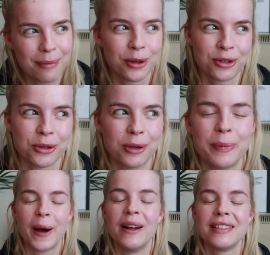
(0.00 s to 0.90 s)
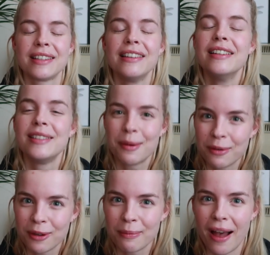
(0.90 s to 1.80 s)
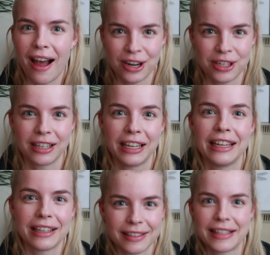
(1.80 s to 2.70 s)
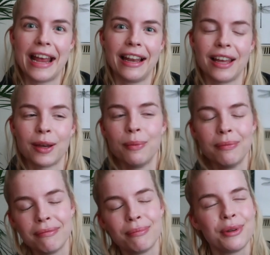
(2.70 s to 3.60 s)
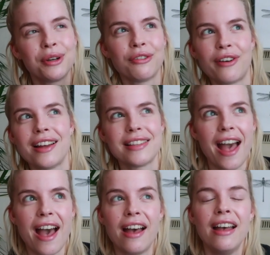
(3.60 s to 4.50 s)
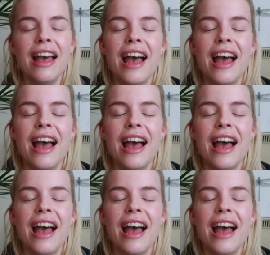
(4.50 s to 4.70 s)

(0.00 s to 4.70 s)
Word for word: I'm not sure, but some of them actually like say like purifies air